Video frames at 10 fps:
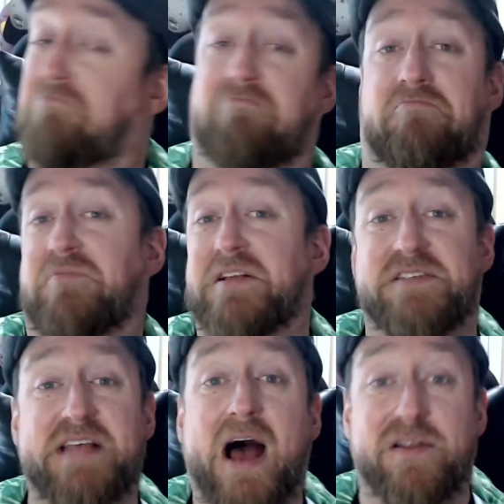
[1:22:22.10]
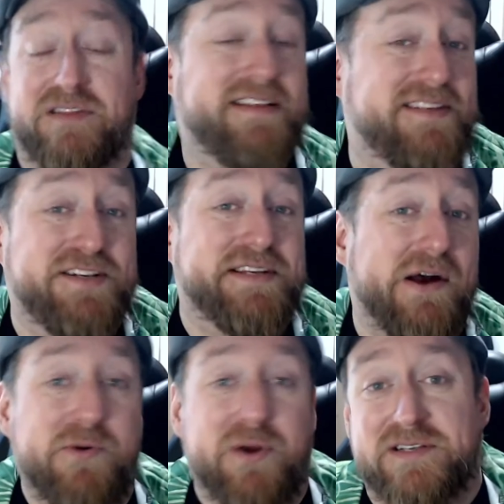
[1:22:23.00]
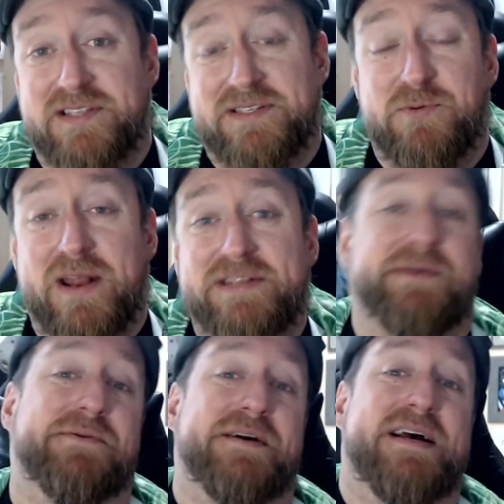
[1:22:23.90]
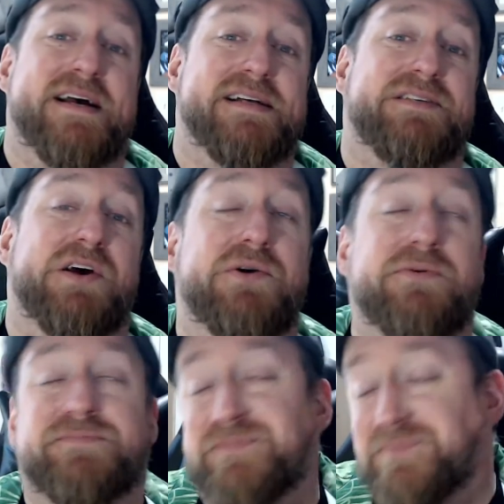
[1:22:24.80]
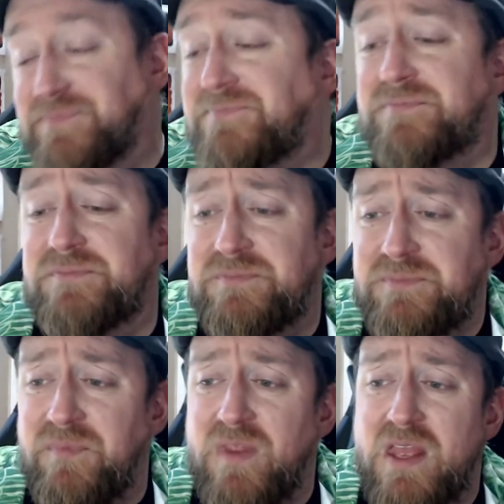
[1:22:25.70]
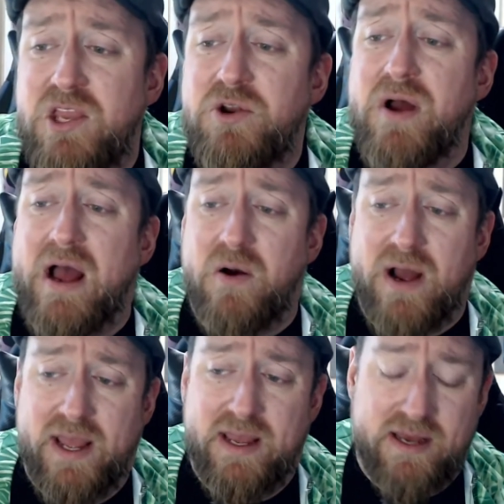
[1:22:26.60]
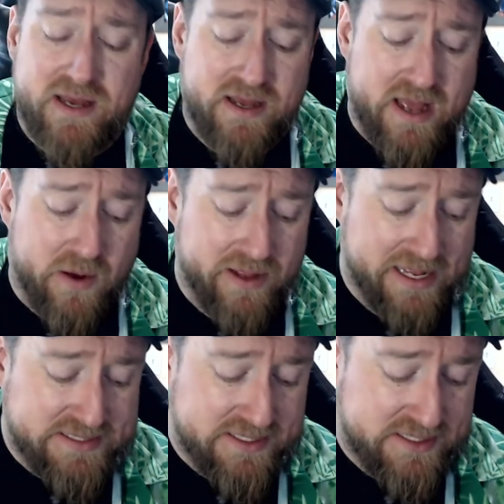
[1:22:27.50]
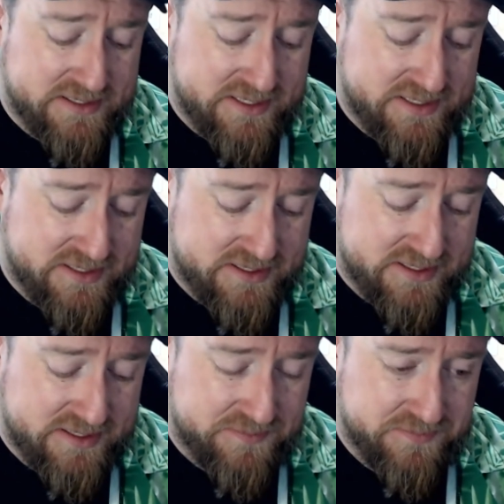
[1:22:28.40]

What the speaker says: This is just how it works. This is what I do. So, you know how I like to